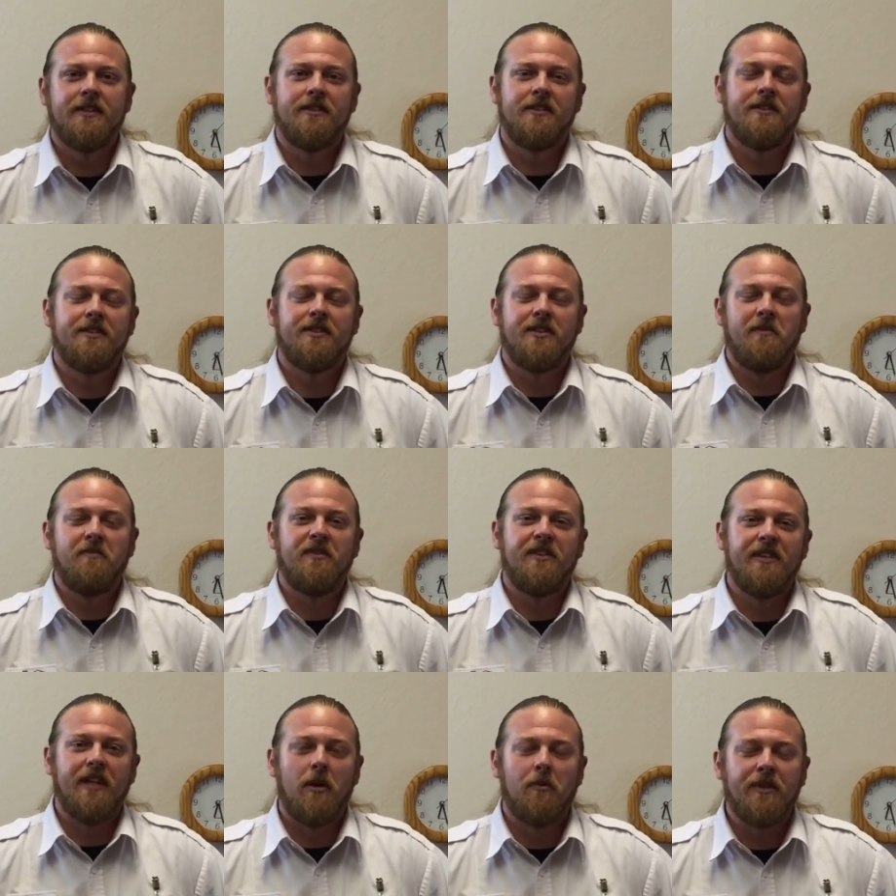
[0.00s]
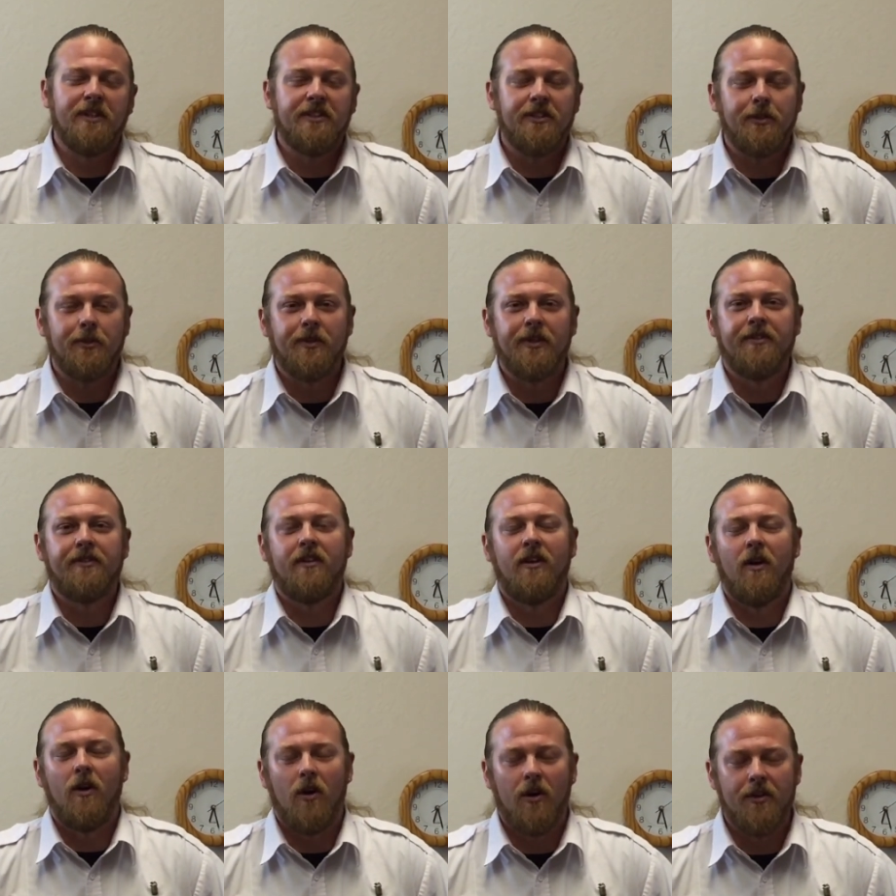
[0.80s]
this is something that we deal with
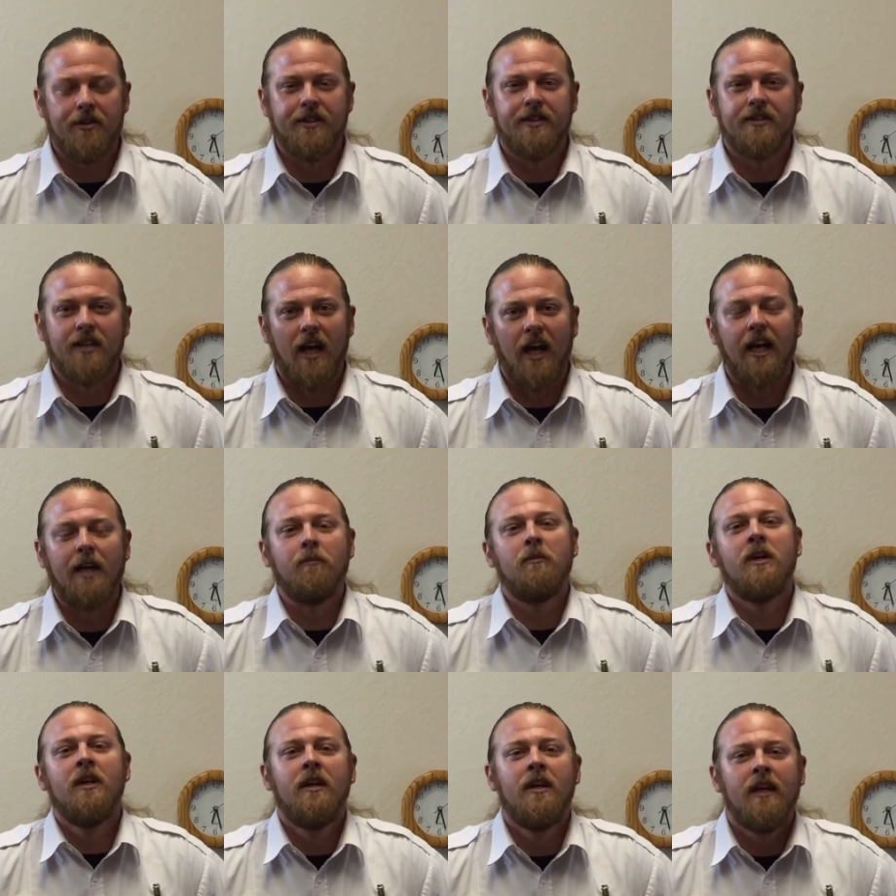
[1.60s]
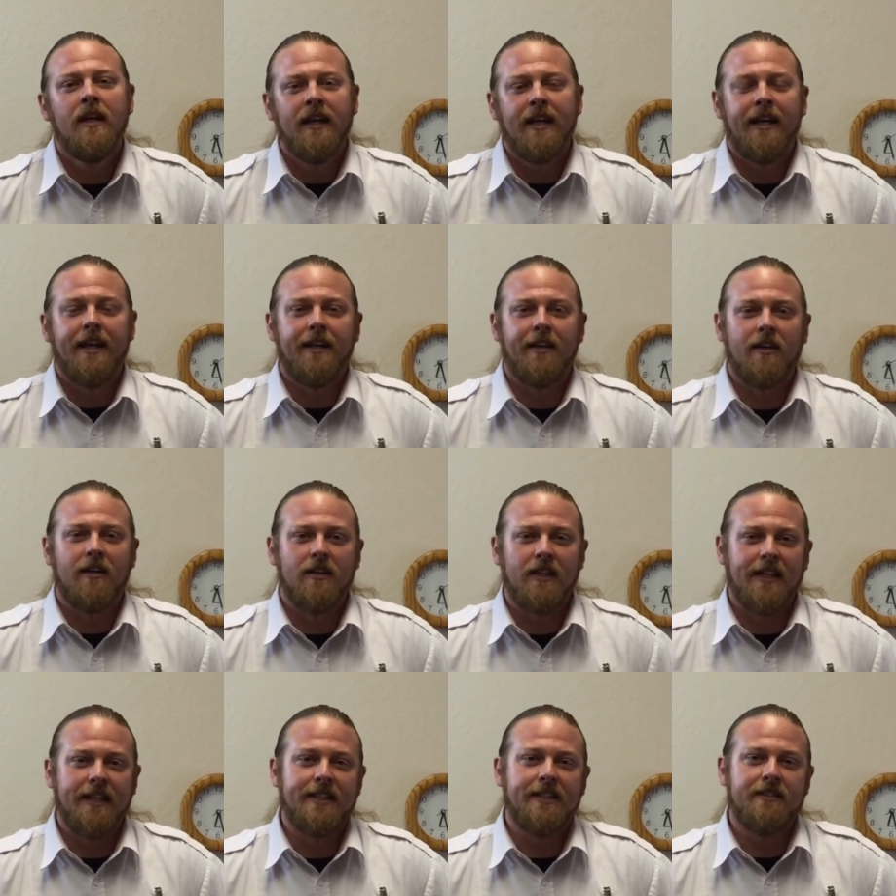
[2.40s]
all the time, and our
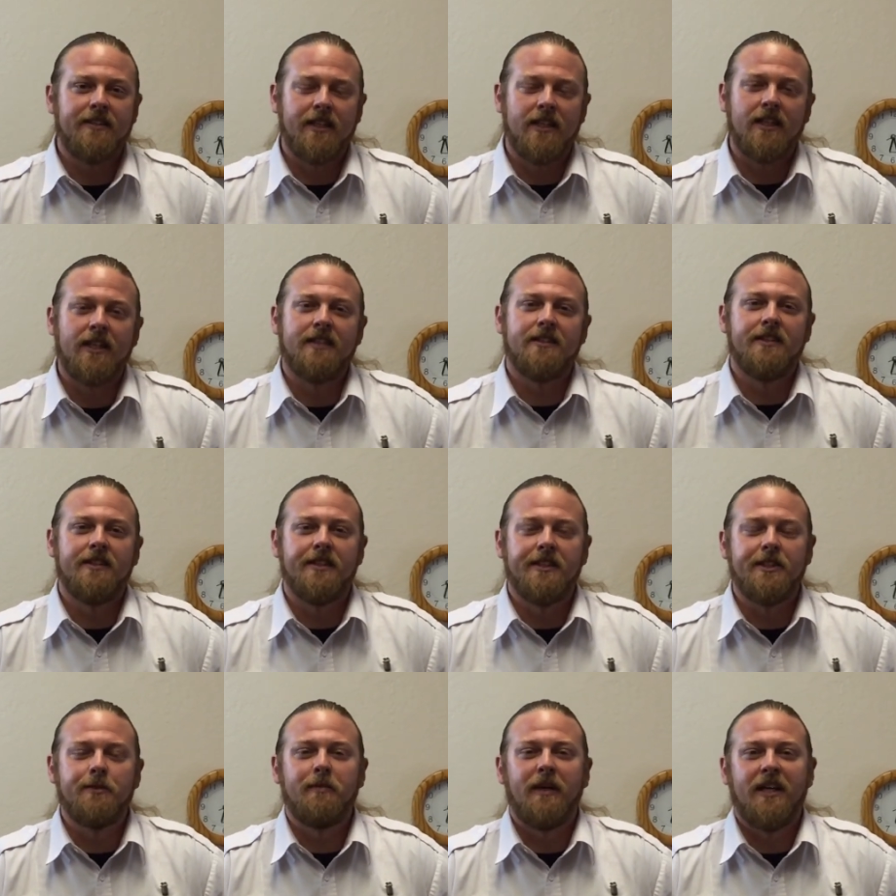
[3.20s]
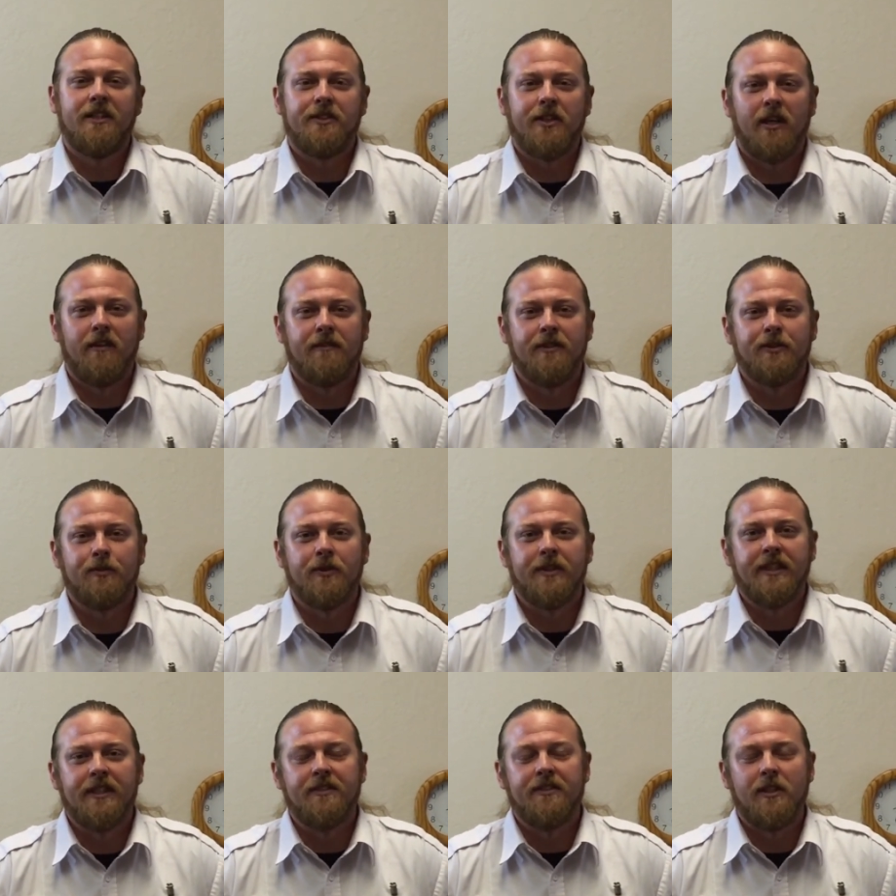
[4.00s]
ladies here at the dispatch office
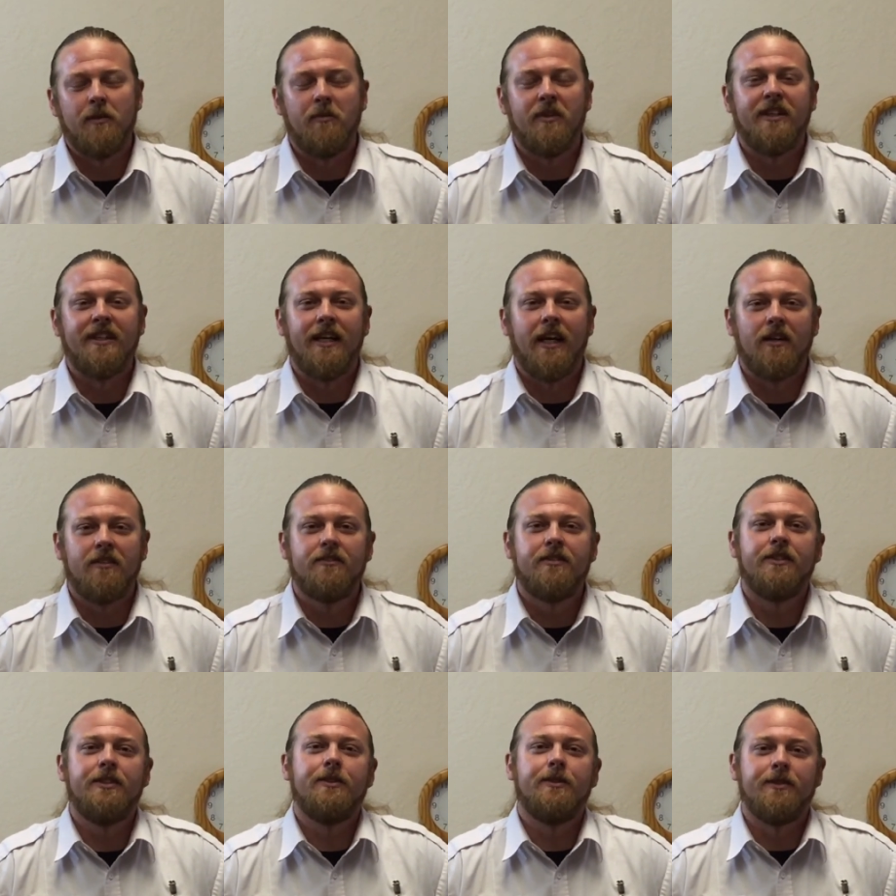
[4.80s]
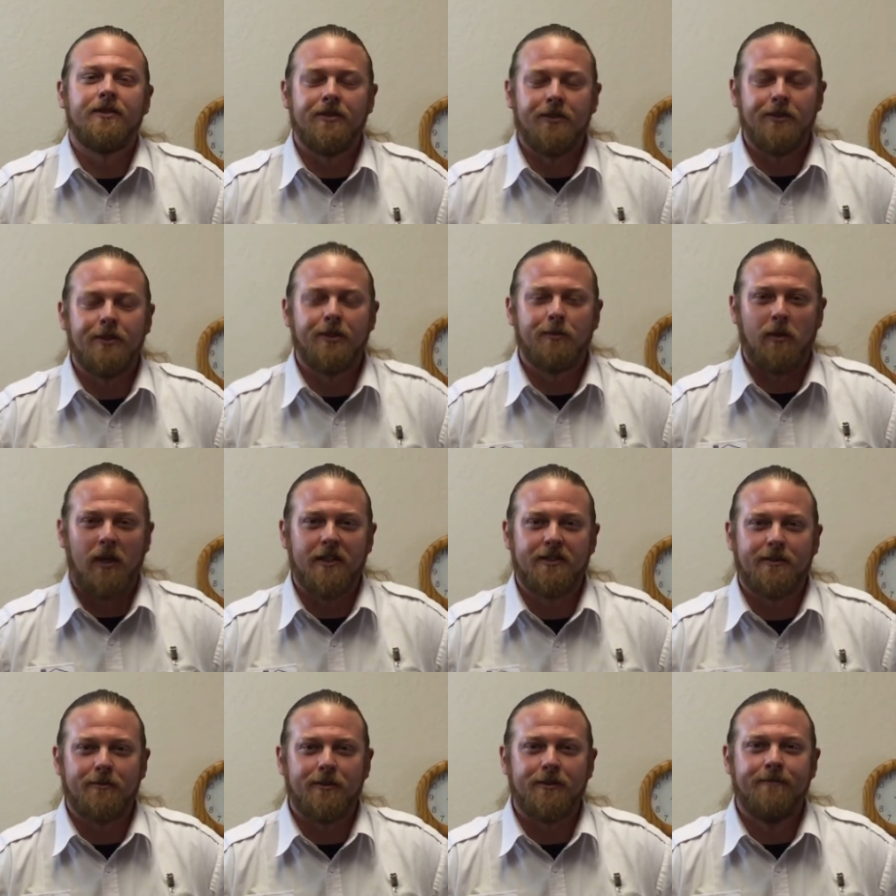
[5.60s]
will get somebody out to you as soon as
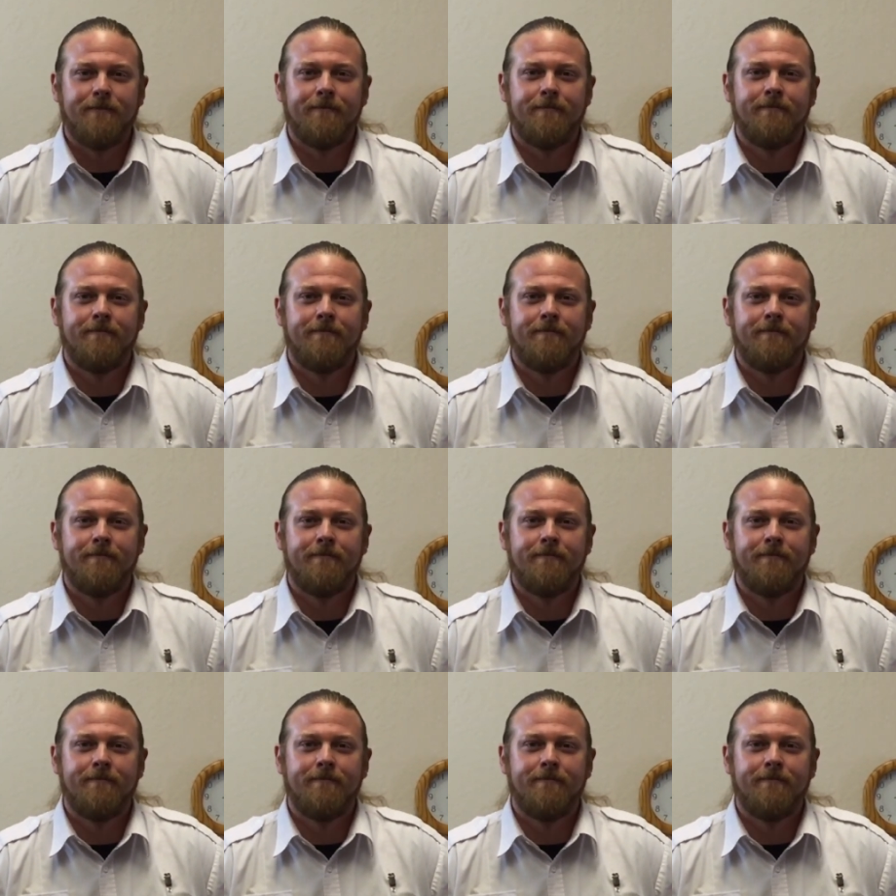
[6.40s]
possible.